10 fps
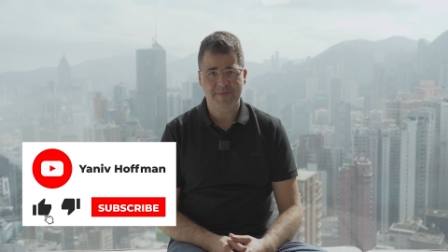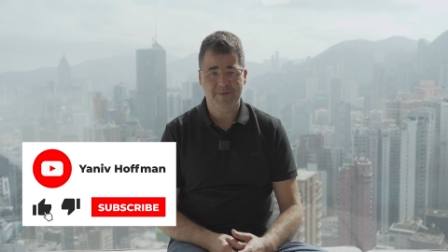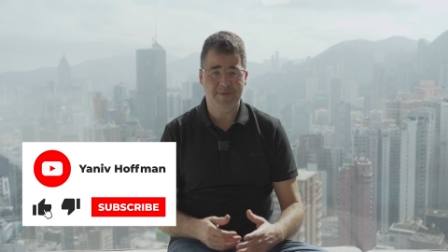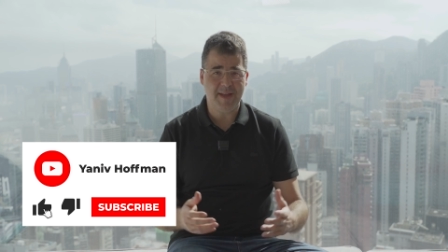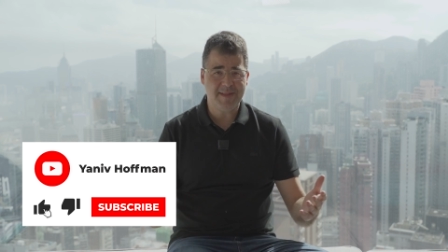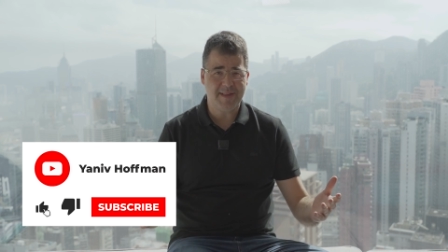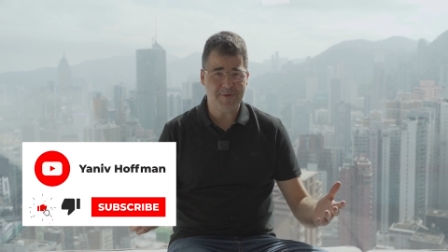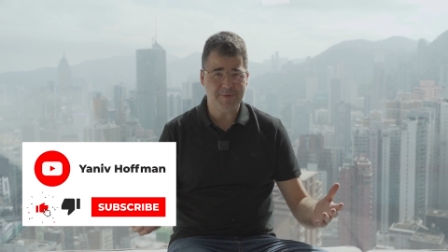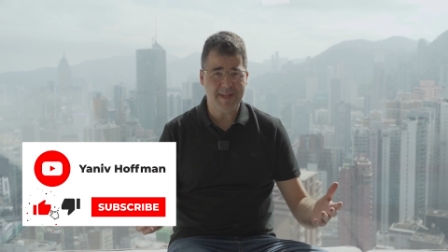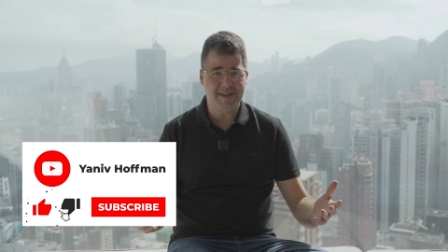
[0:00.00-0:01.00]
Today is a
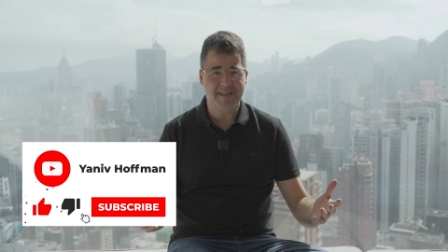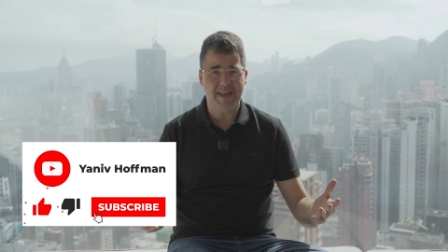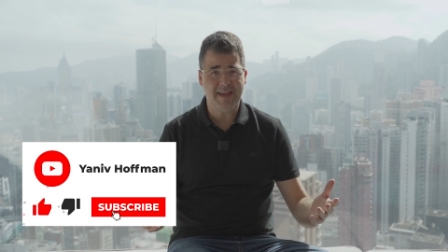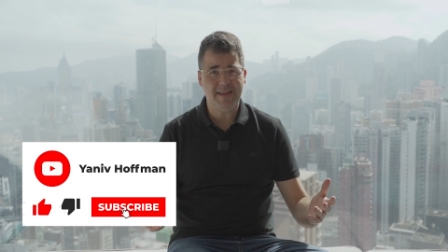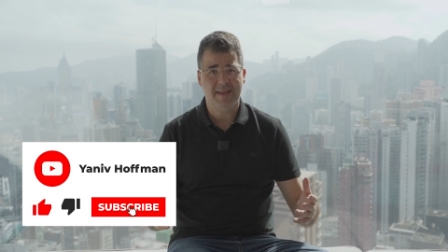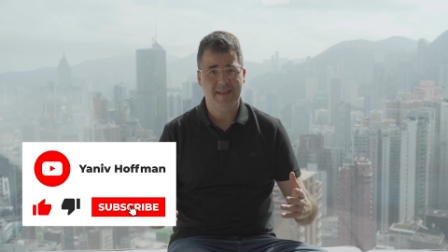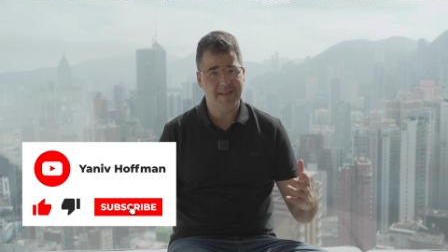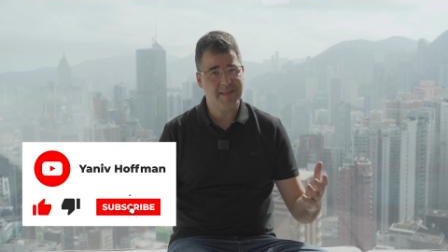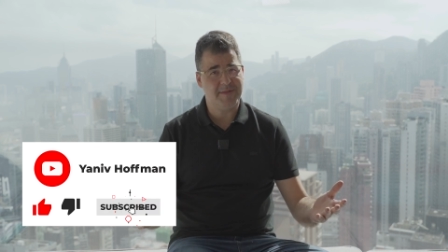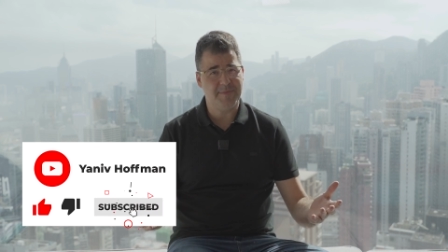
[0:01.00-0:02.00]
unique day.
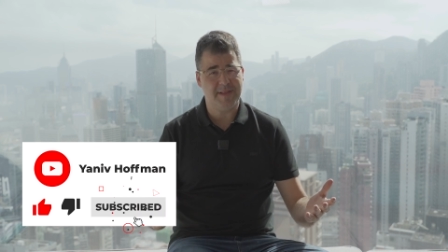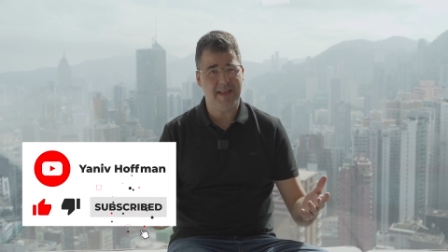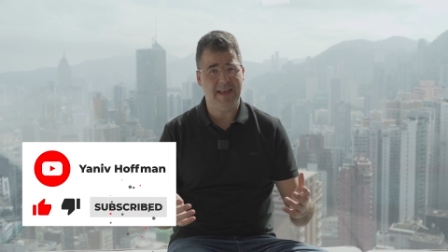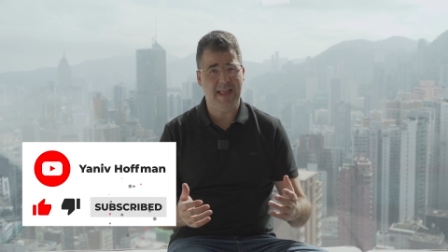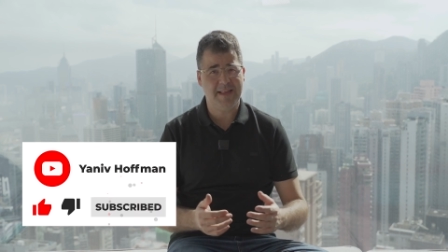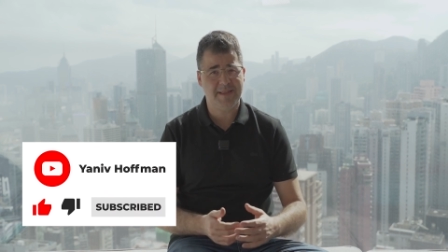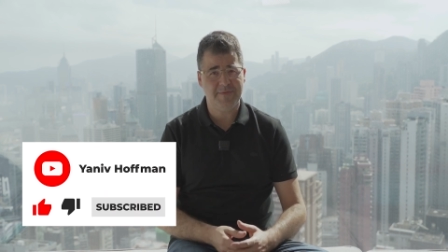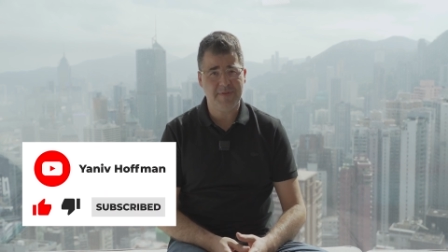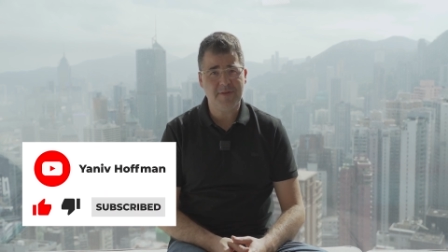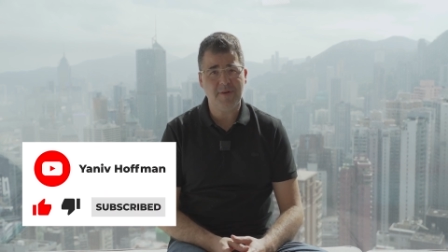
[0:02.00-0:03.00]
This is the last
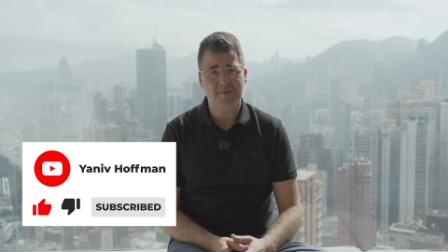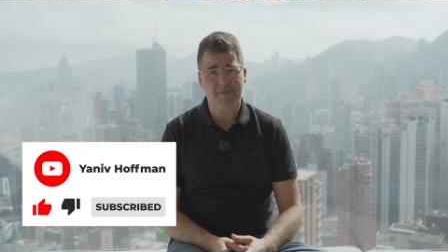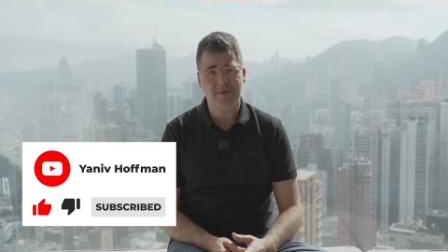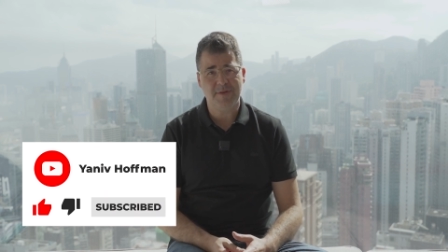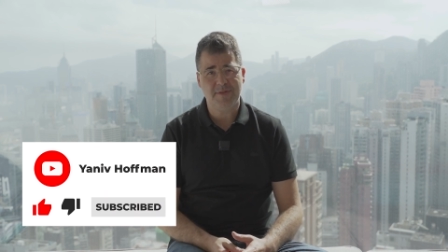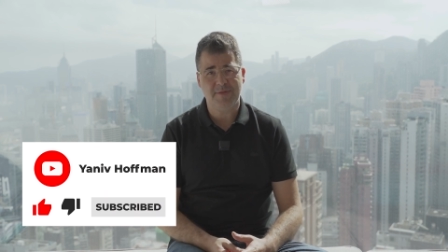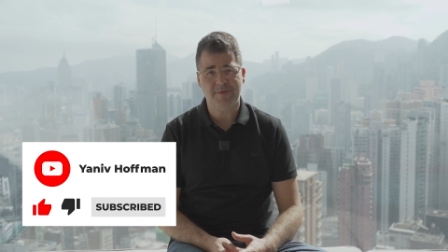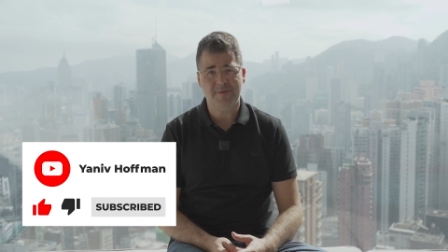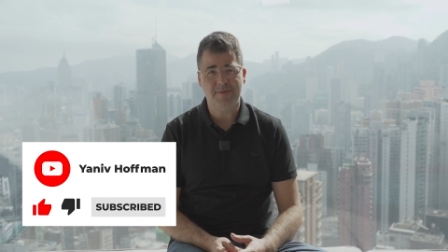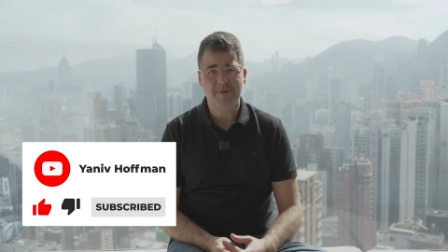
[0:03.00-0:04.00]
video I'm going
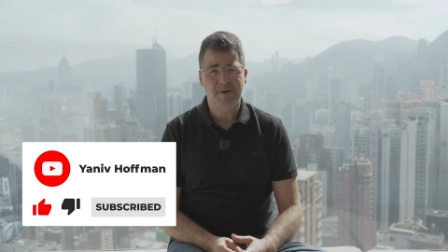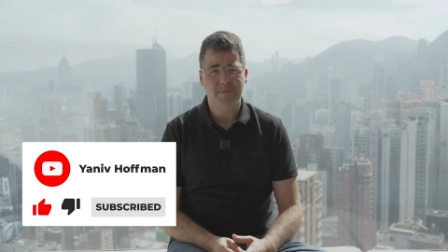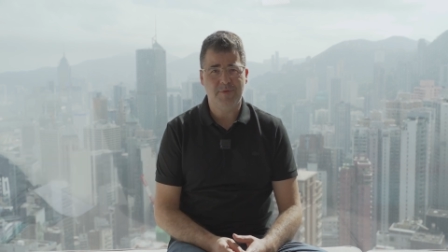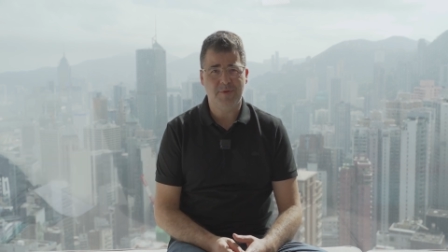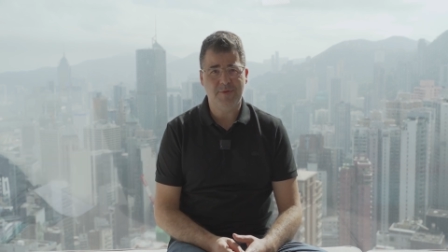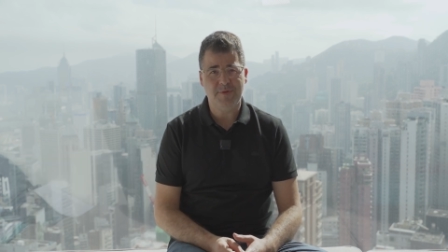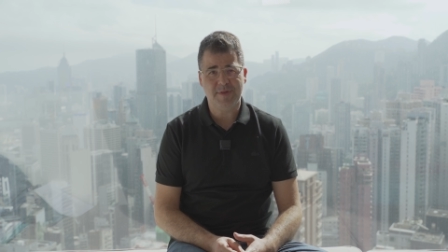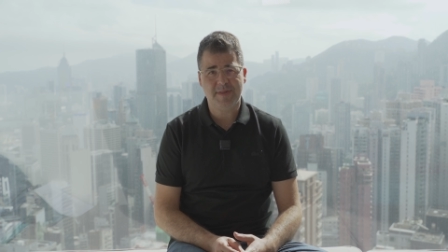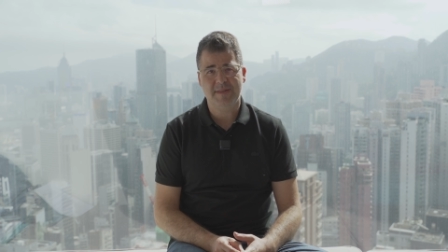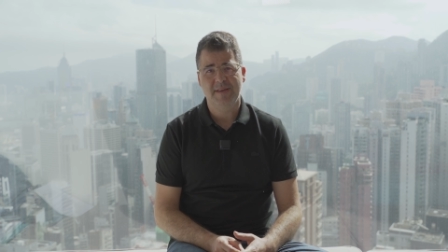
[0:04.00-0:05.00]
to
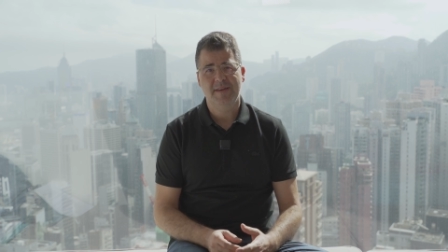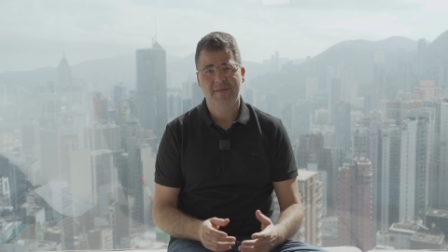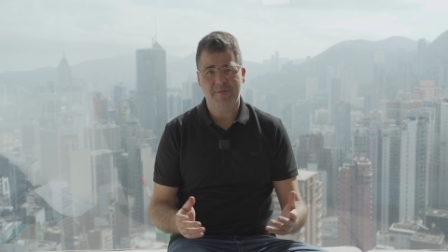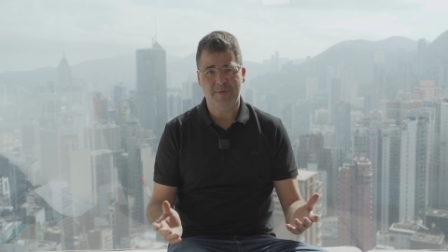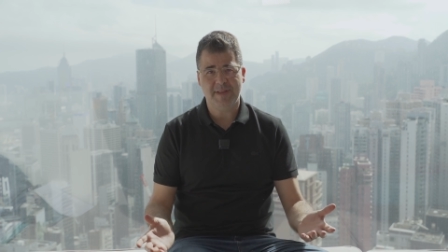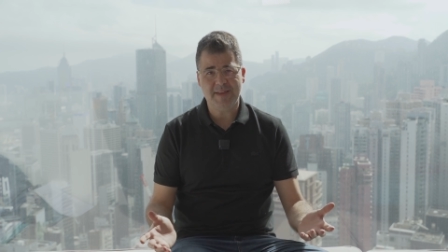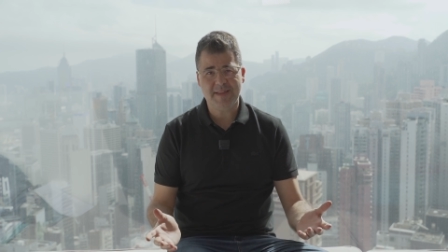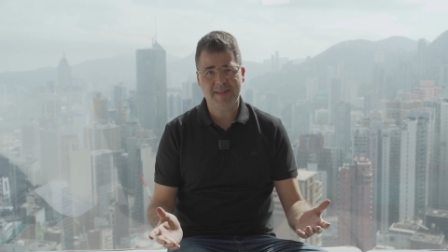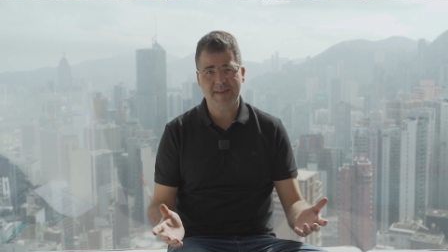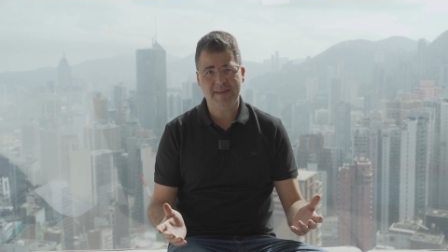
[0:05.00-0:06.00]
produce for
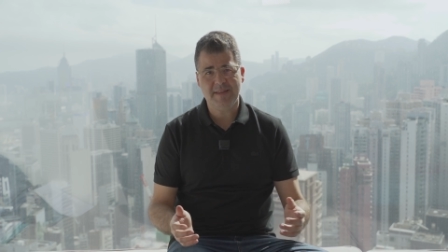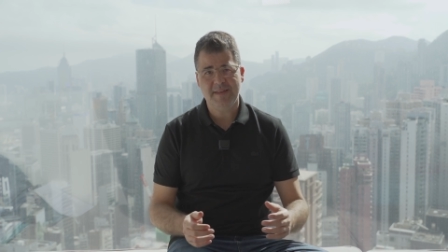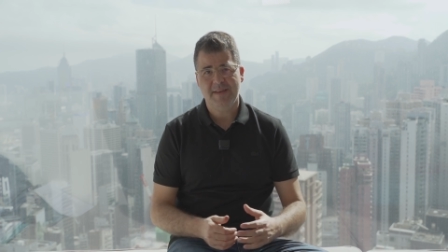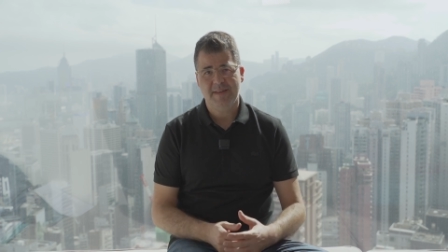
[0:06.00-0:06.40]
this year.